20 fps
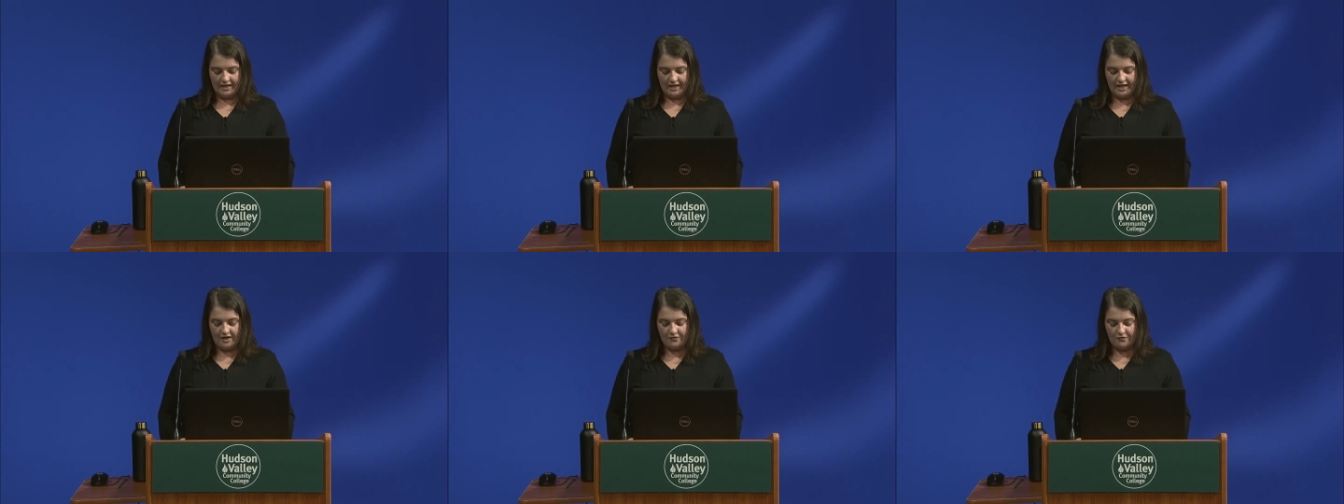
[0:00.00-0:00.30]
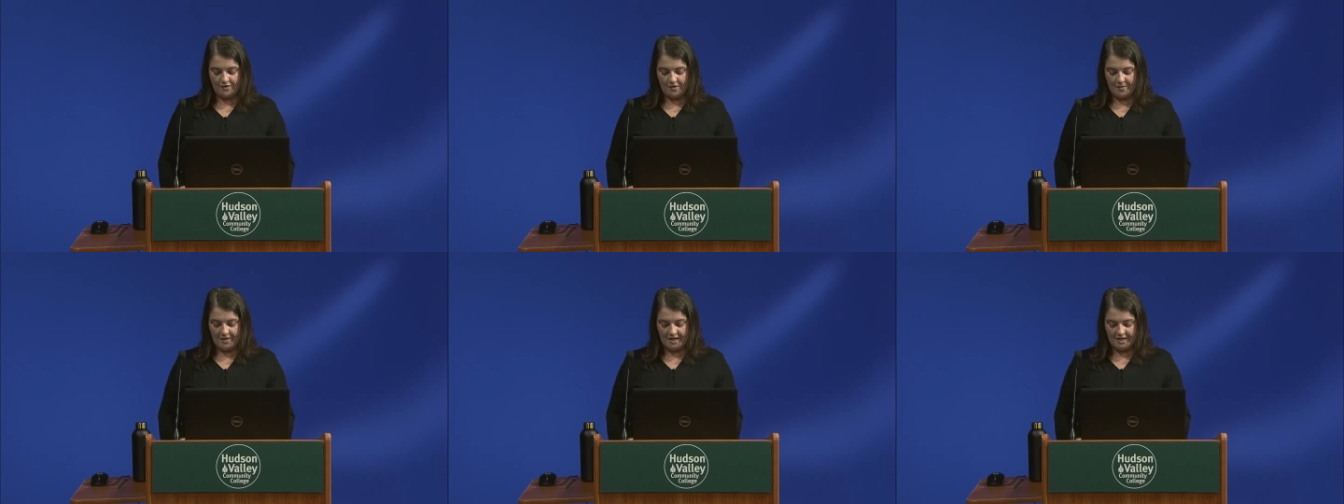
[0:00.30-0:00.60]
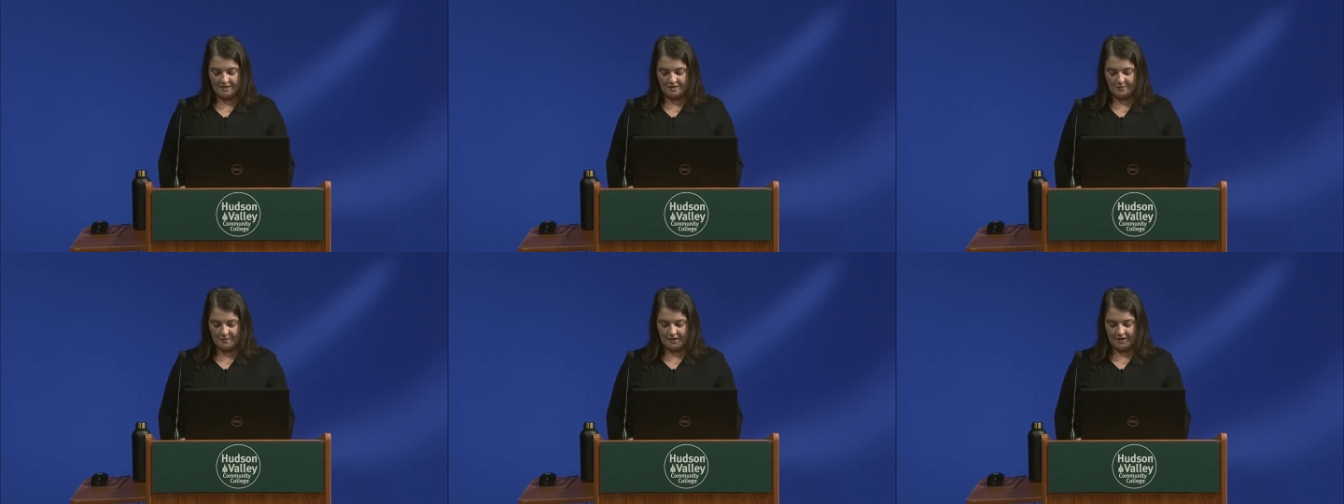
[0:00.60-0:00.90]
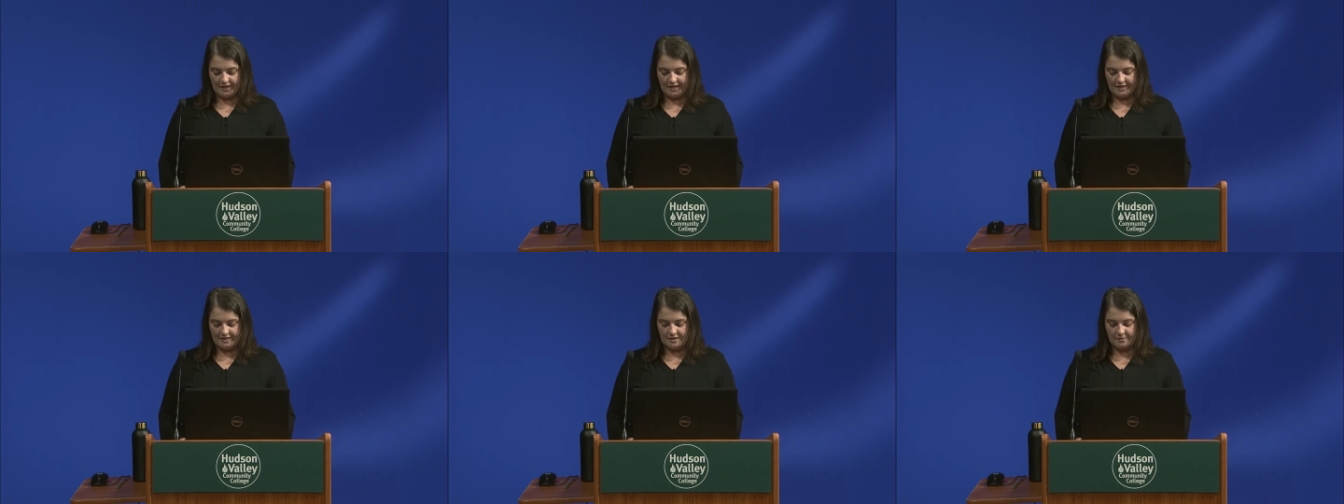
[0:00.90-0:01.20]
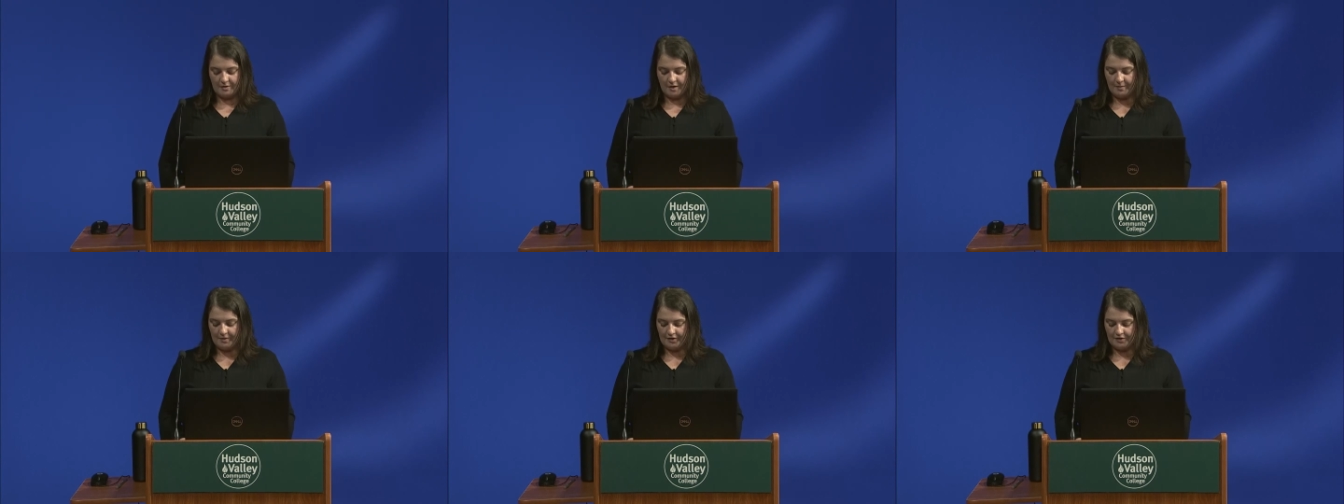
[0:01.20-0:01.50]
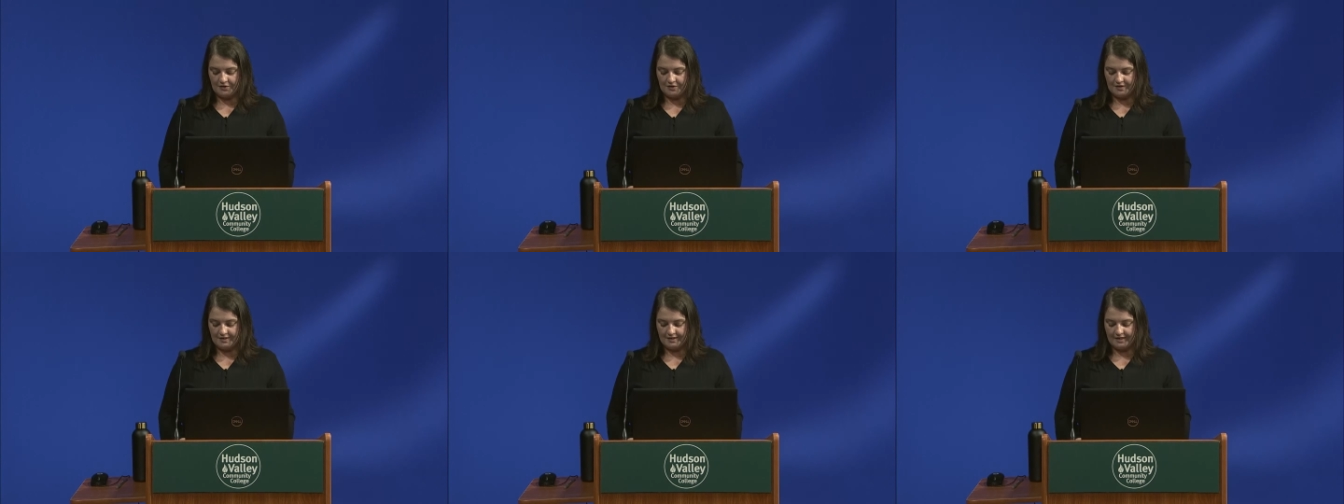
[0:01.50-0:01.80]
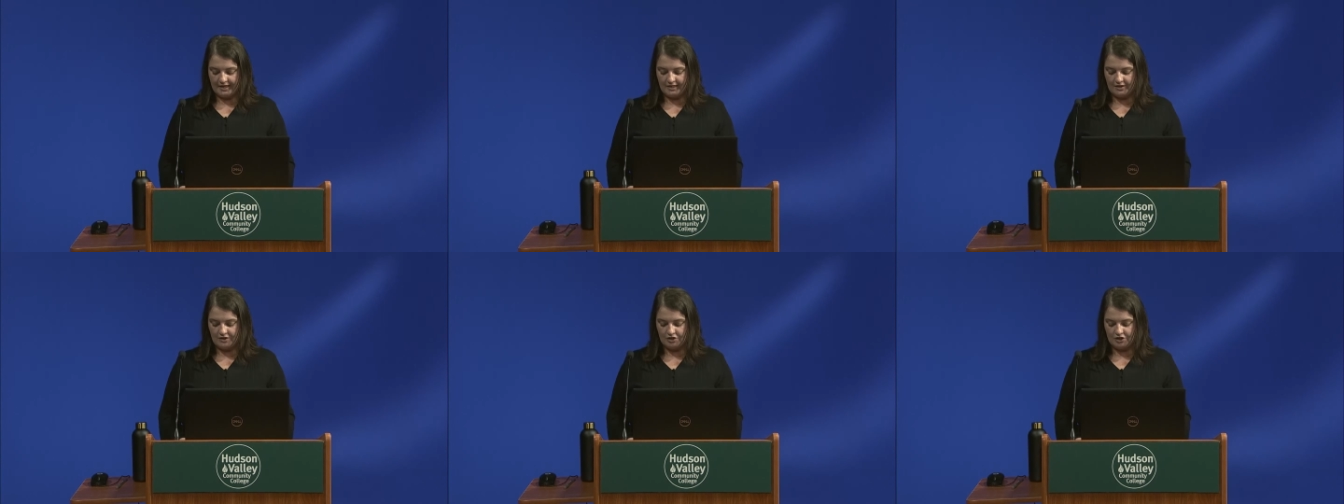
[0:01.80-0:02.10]
And from that experience, my mother
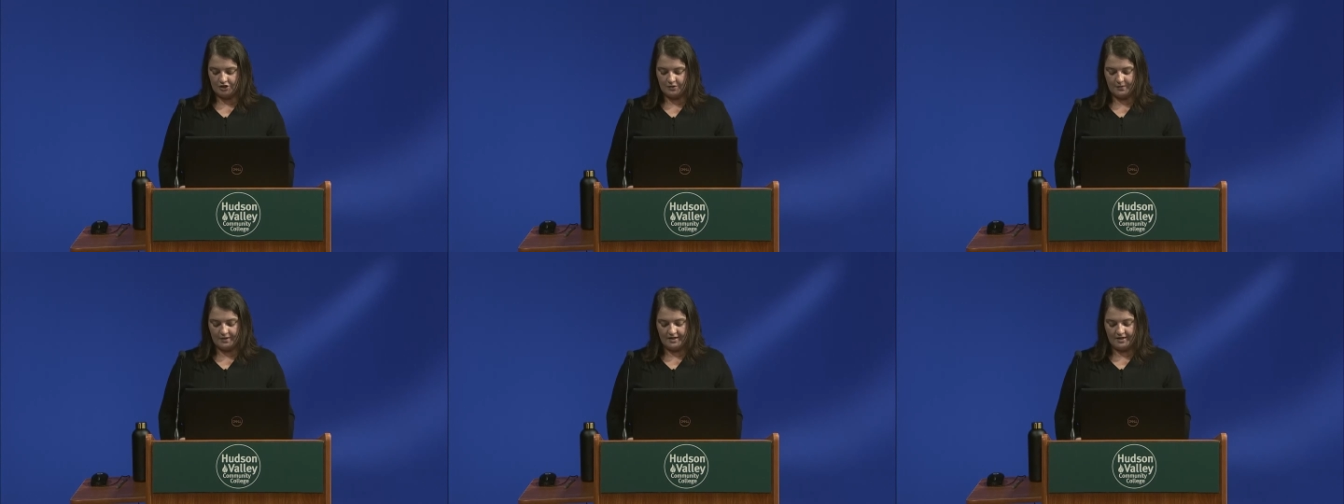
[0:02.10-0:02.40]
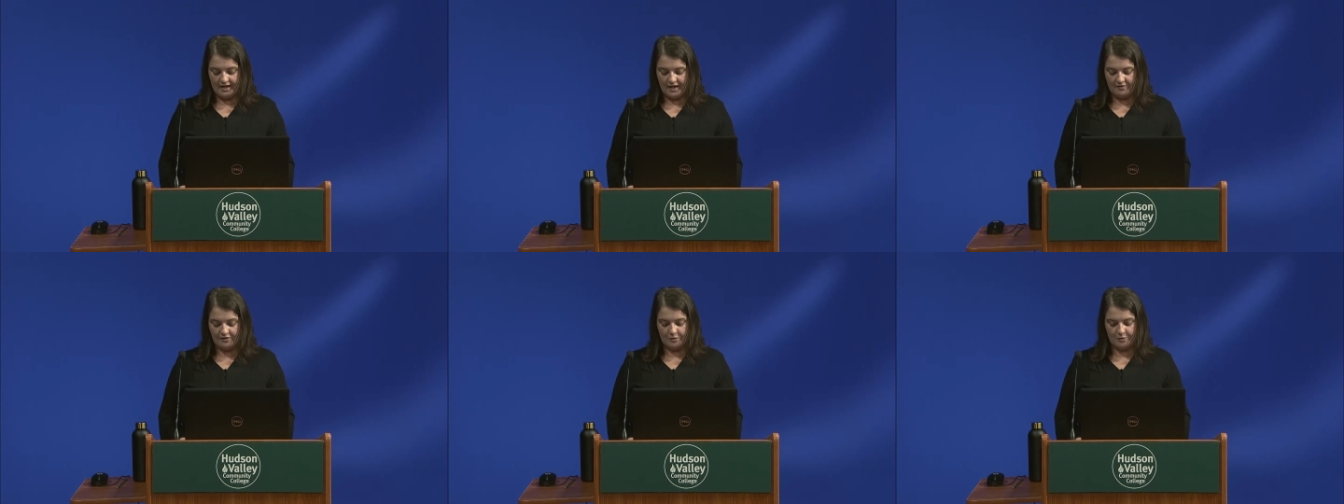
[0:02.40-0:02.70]
decided she would never